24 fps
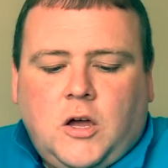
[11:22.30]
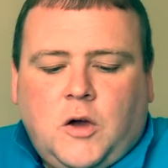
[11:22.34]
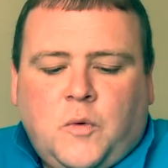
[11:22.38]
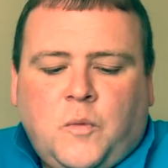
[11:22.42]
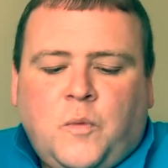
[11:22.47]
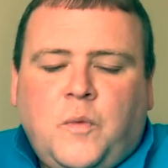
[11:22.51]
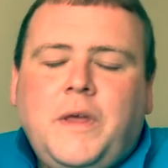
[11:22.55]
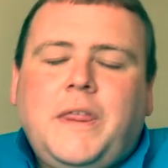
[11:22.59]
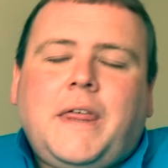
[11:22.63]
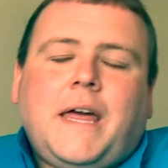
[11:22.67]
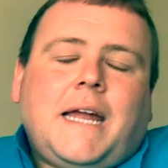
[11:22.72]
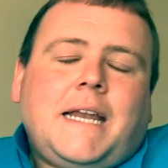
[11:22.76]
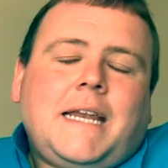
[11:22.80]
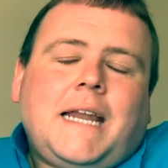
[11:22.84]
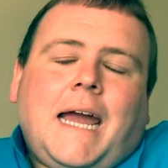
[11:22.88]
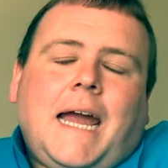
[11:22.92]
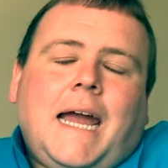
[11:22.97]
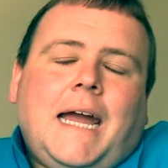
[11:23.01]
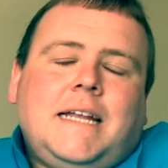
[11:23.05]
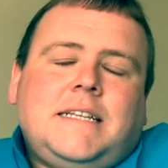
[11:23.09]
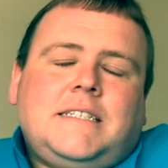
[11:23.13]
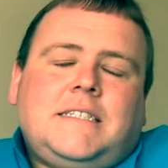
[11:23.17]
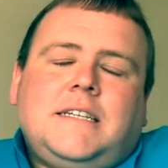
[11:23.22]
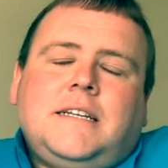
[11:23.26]
We then
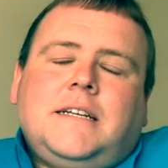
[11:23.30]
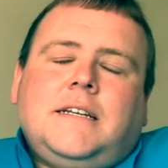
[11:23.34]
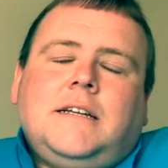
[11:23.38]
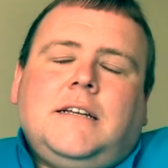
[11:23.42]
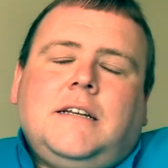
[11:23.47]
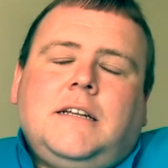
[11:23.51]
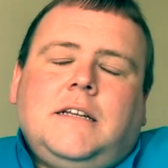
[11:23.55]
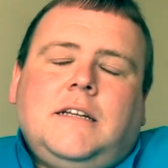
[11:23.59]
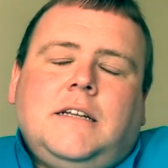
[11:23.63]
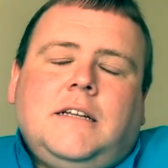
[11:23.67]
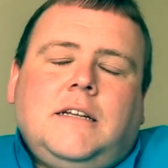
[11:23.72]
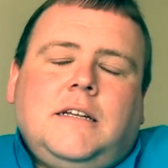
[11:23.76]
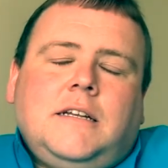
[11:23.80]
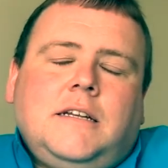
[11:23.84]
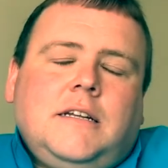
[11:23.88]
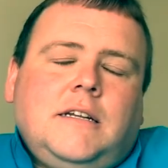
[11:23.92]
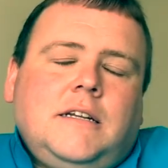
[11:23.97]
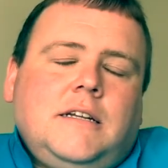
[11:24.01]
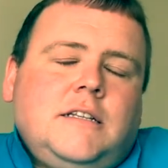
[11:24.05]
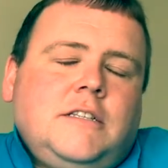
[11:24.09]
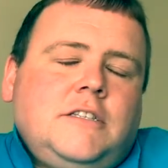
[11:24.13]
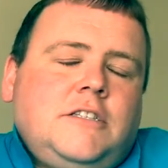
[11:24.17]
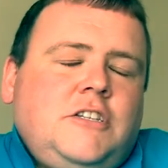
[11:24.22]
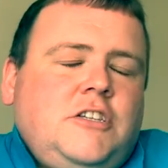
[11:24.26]
head
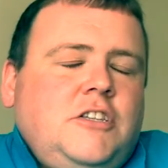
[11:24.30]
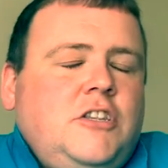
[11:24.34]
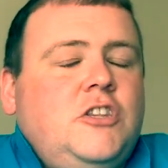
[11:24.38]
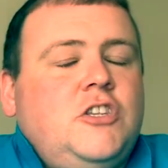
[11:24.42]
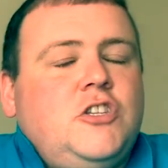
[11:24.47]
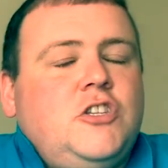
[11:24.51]
to the